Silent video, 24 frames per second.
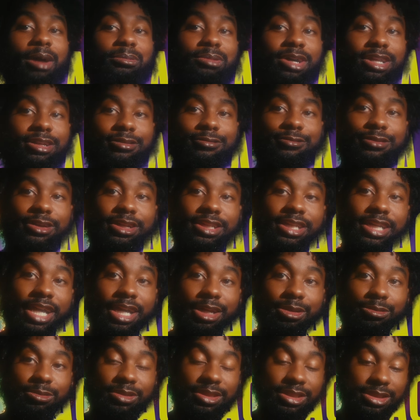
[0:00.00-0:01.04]
not
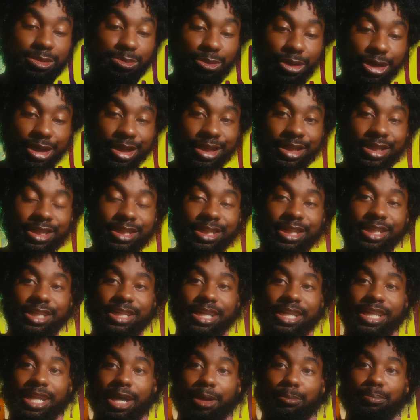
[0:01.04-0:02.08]
affiliated with this brand.
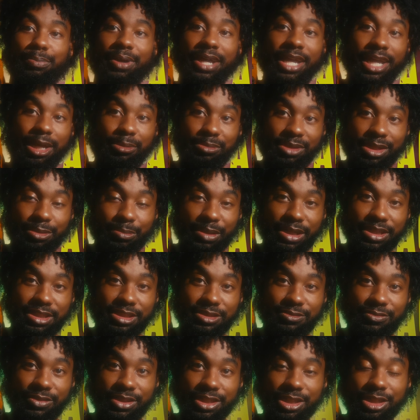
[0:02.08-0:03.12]
They're not paying me to make
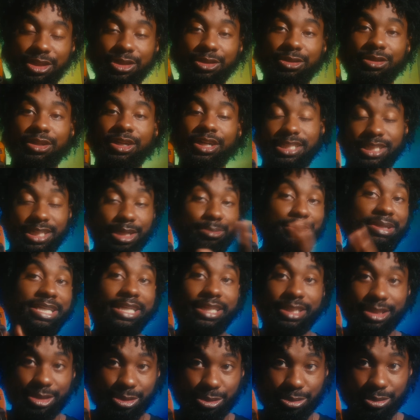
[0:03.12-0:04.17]
this video. Let me
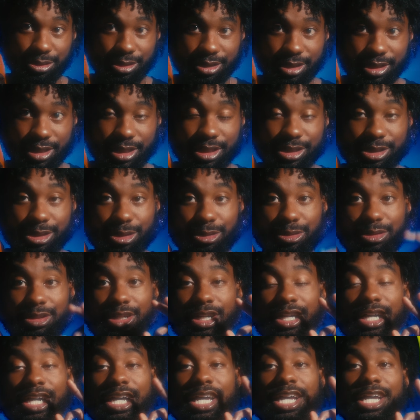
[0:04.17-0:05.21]
get into it. So,
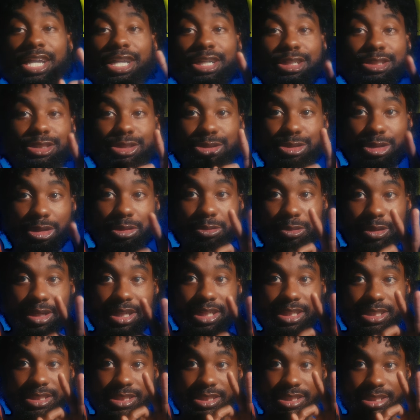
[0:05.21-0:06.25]
here's 3
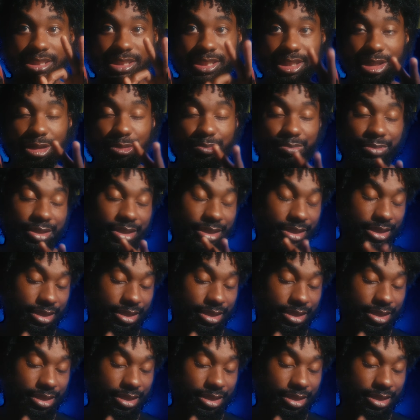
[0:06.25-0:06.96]
ways it's helped me.